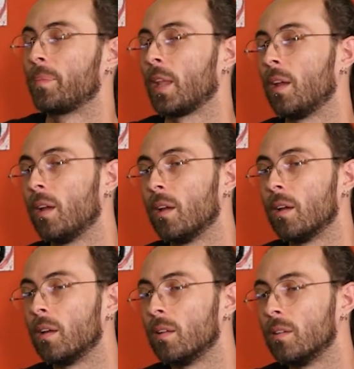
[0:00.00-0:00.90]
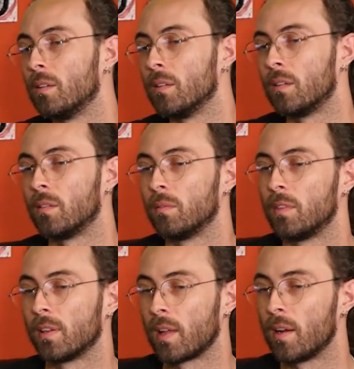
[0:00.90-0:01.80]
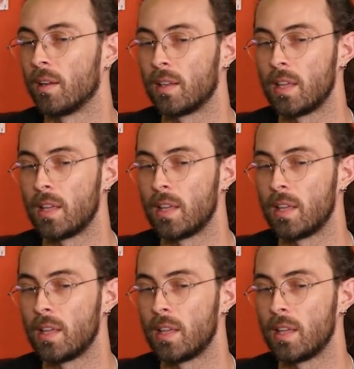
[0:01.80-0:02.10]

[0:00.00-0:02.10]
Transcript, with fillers: and just kind of